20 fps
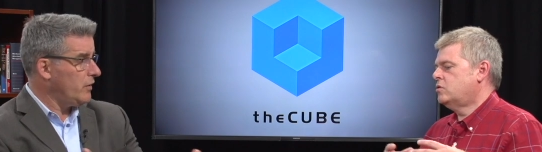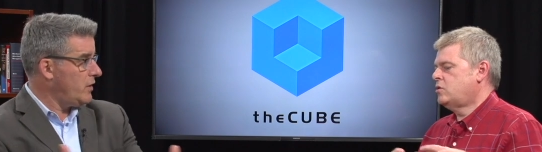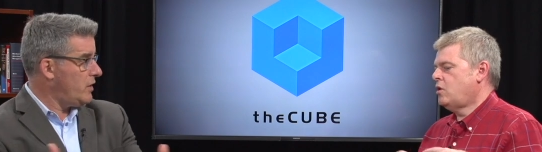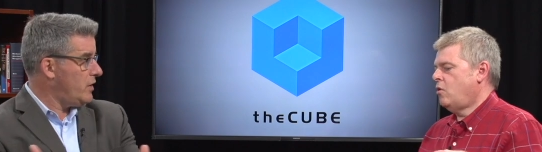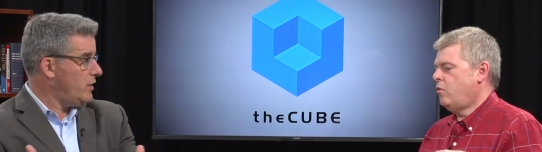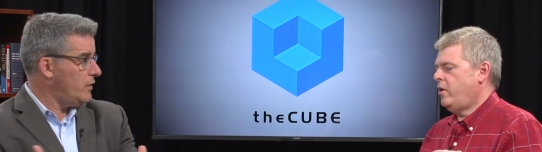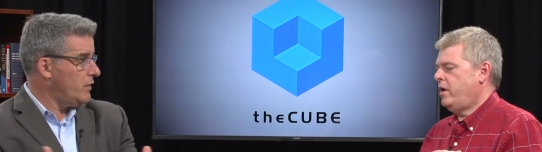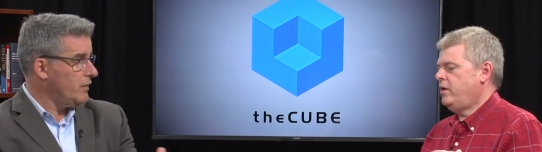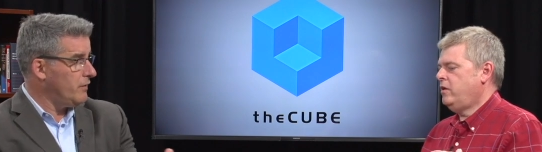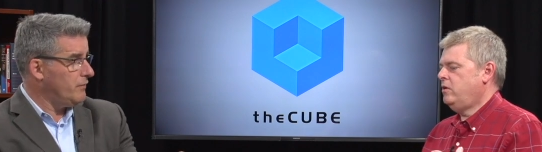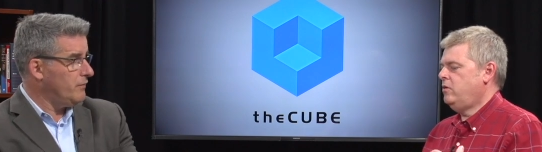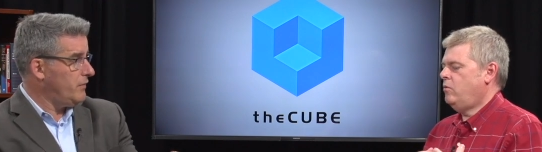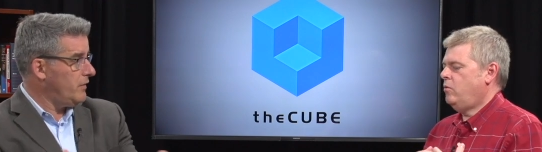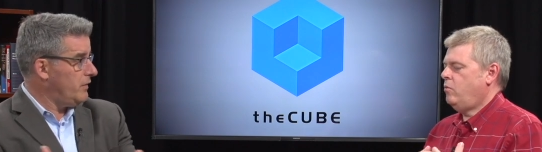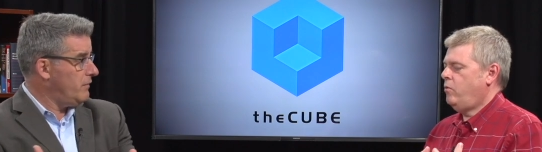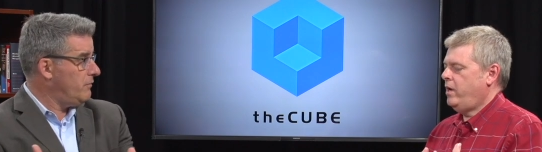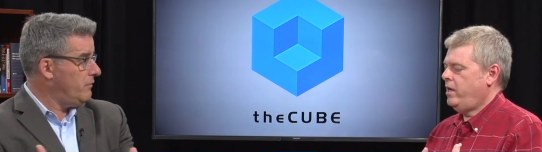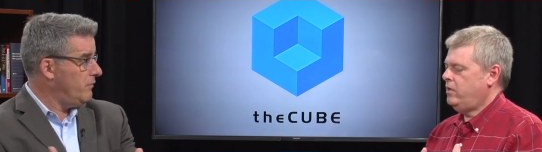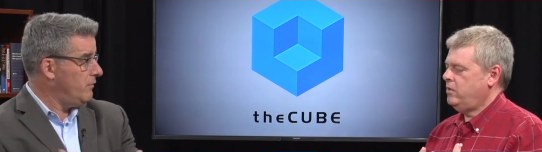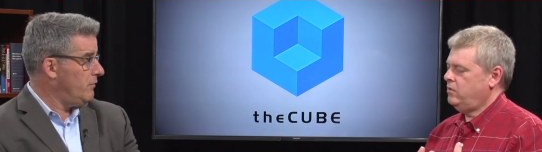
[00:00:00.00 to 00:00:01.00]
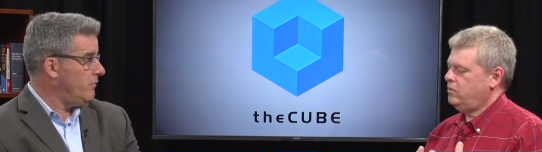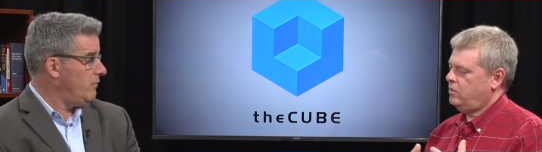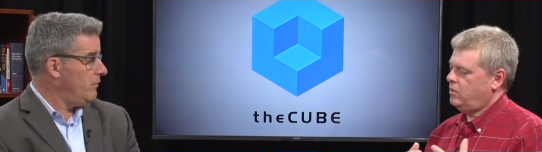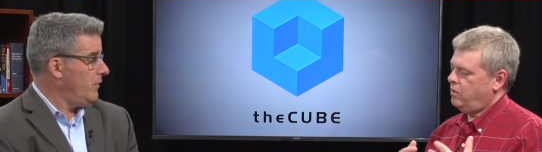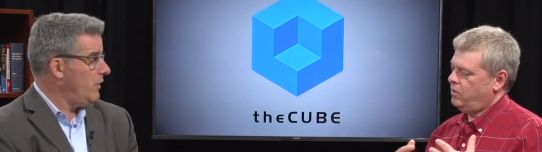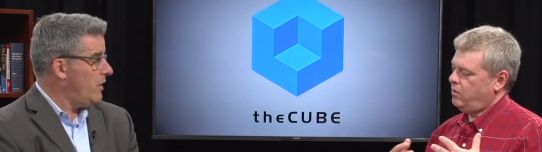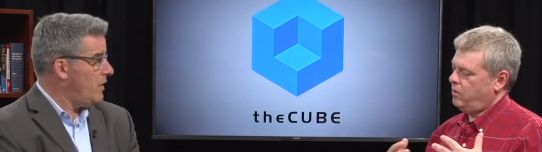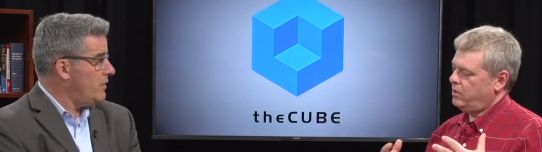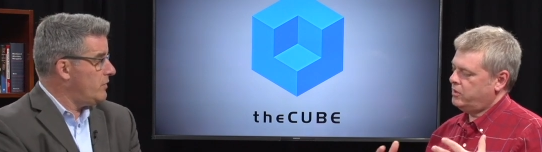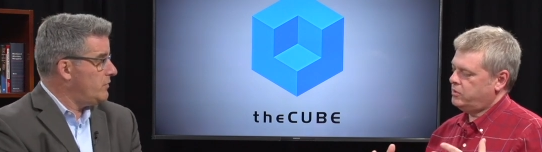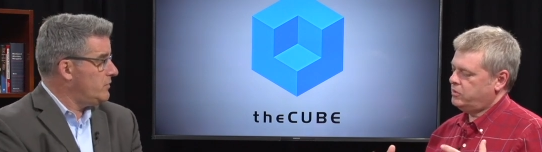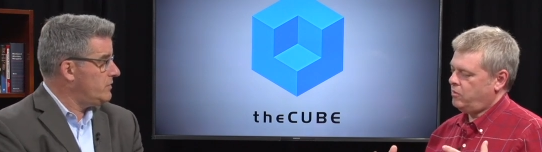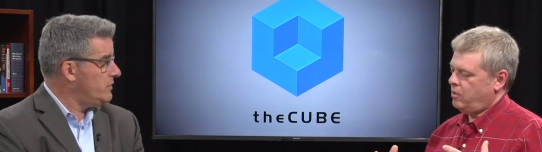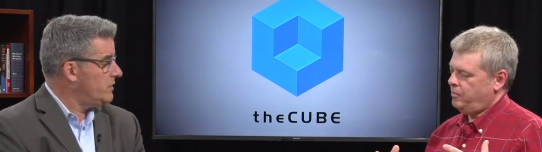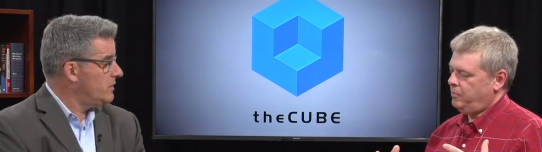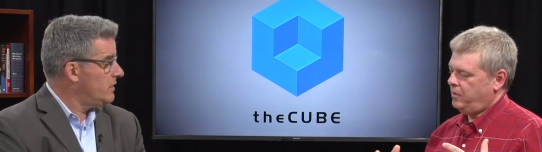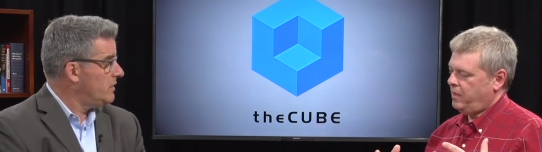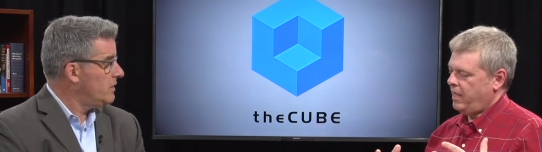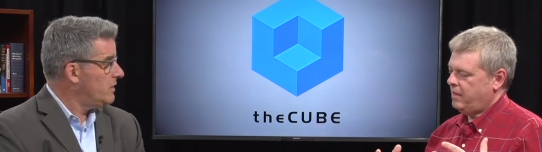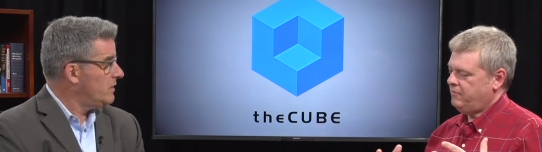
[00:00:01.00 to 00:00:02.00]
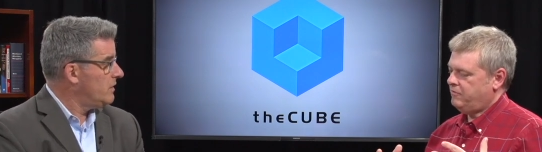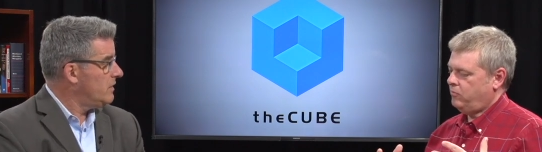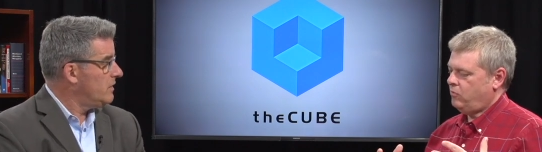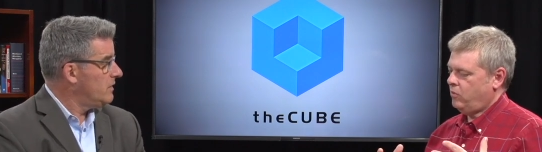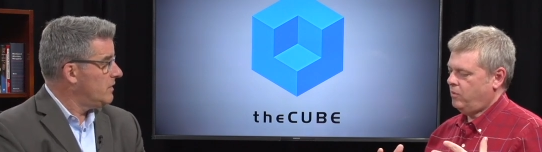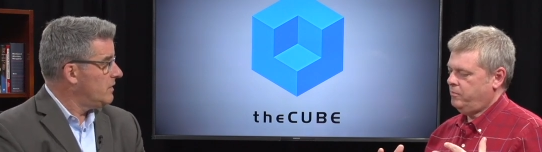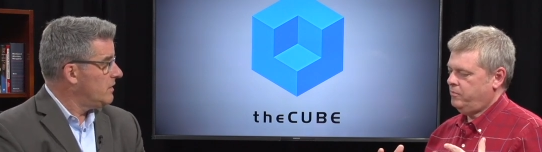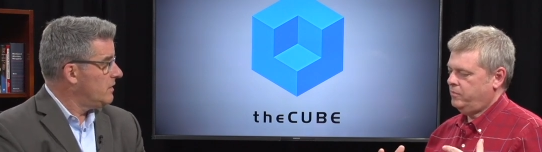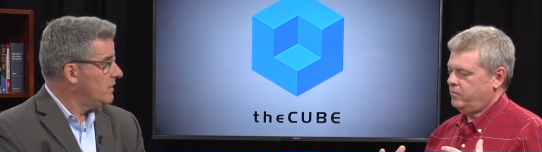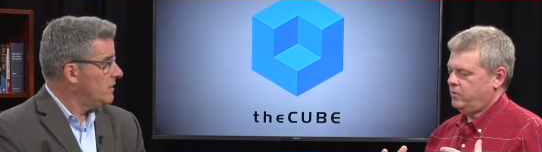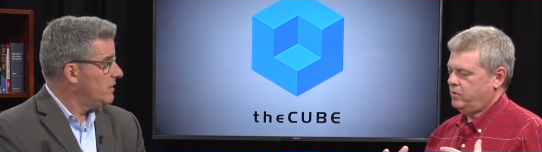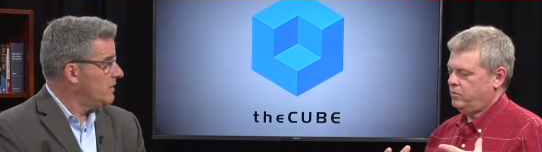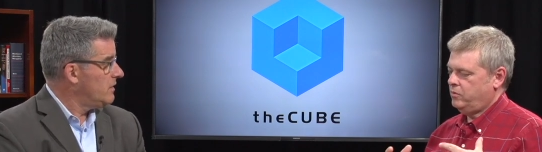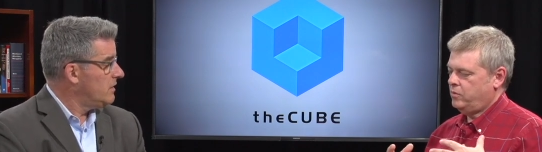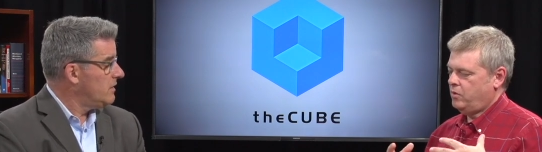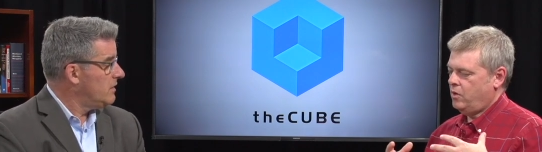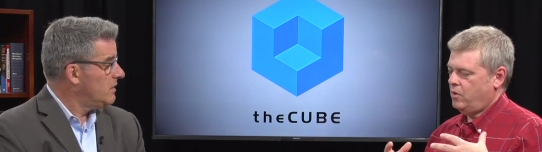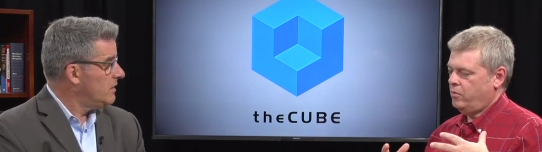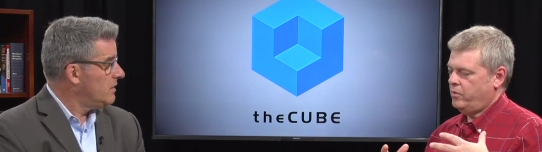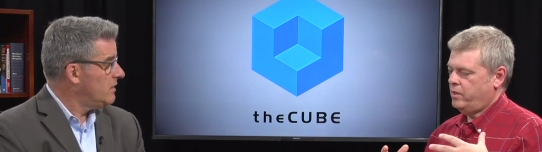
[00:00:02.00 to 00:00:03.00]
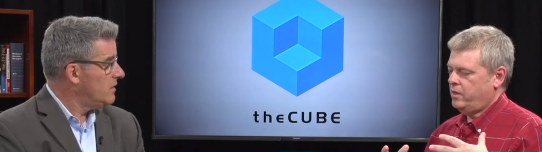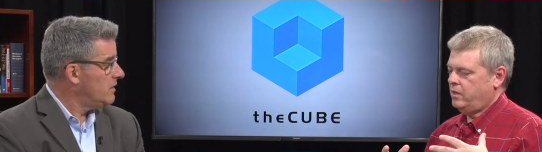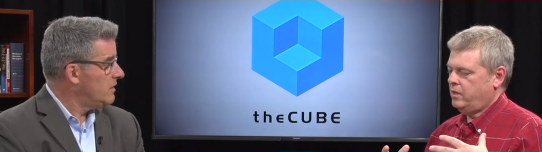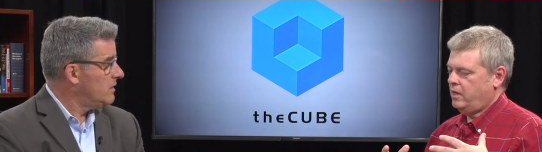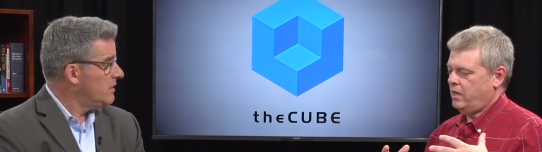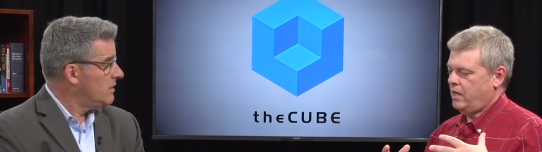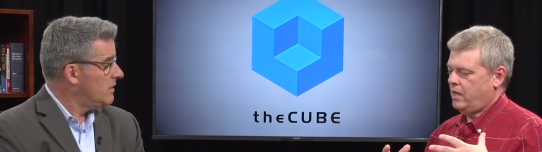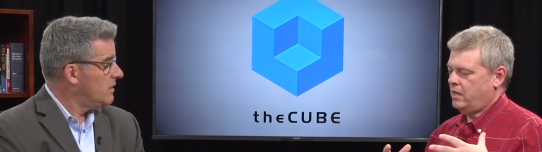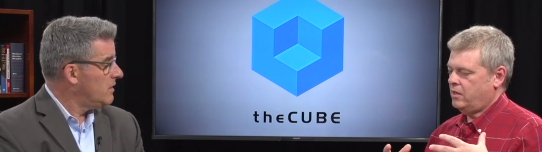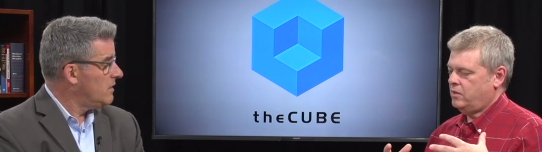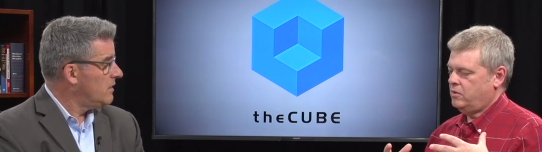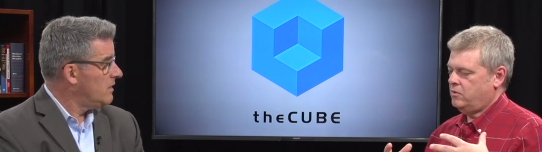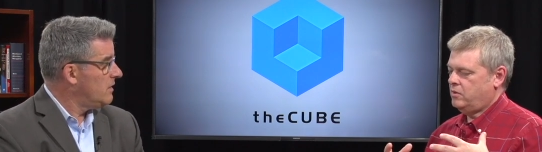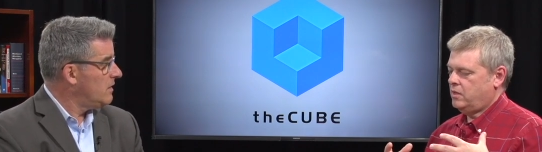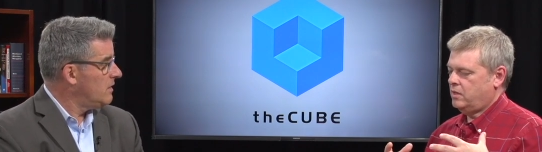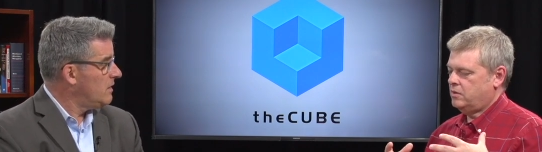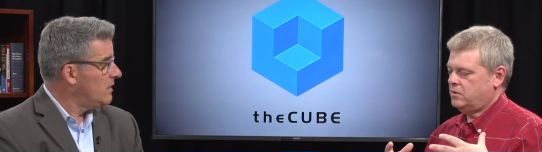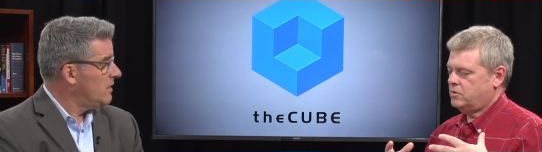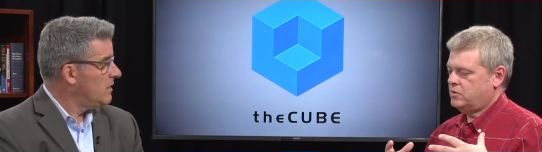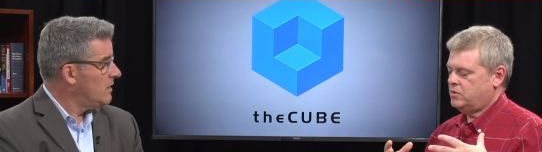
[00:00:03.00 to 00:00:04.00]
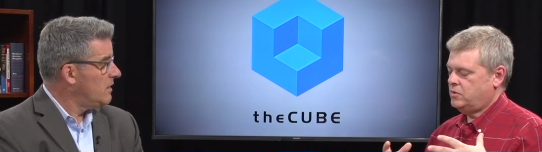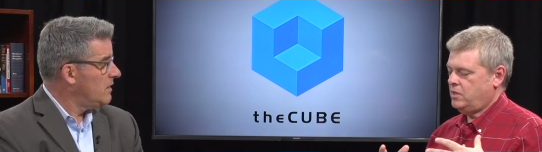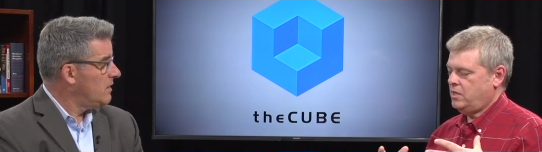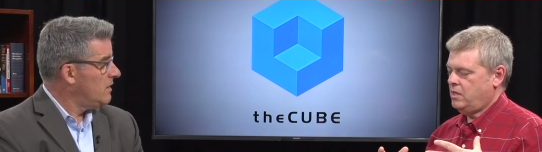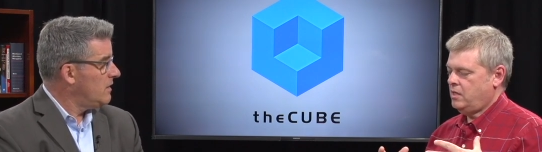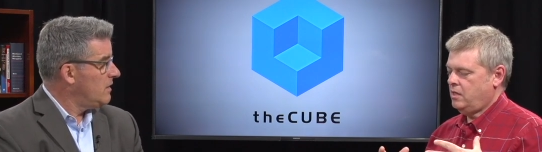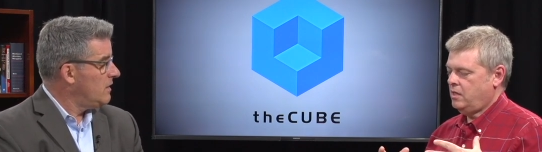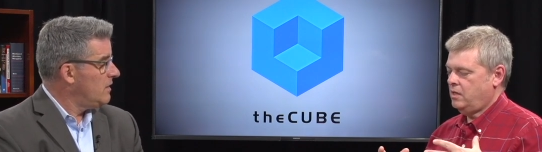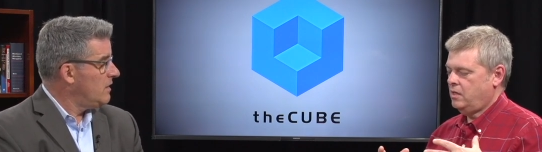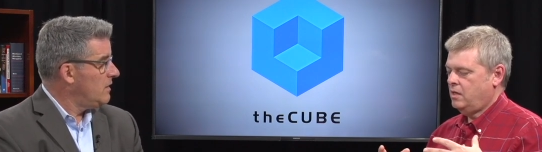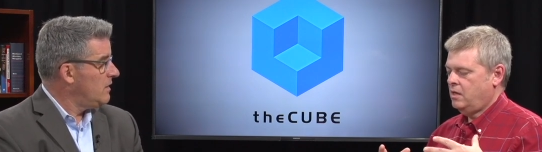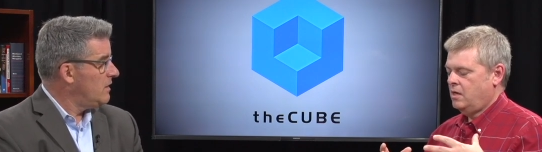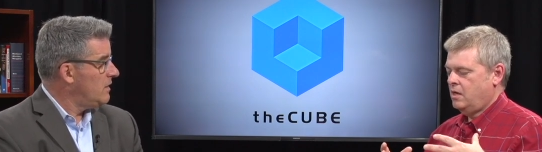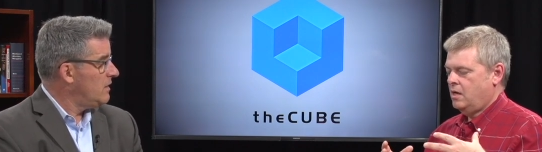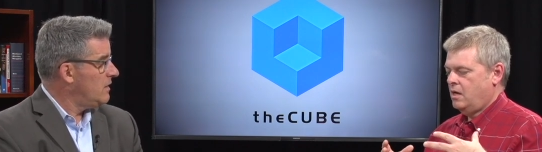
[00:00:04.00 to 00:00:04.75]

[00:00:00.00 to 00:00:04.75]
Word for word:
Speaker 1: So when you go onto our platform, you go in and you can see